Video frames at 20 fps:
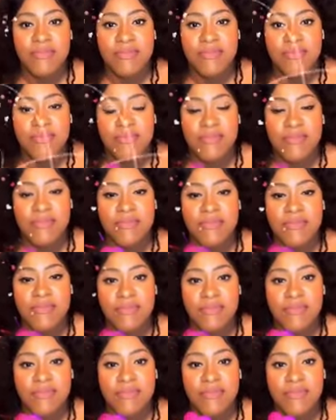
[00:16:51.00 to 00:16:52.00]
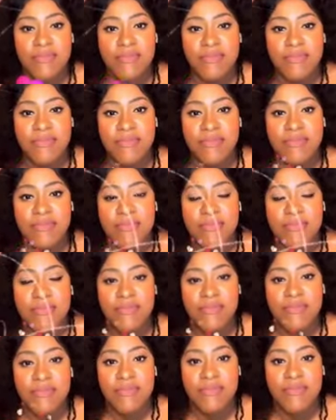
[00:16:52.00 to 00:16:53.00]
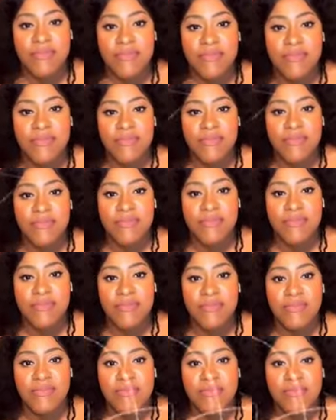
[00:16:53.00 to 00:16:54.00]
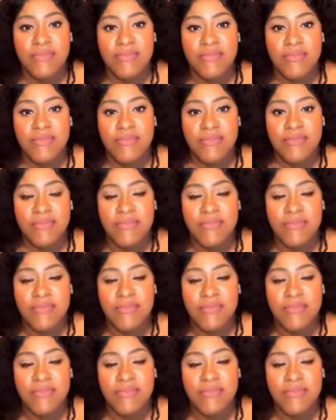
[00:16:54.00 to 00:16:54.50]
[no speech]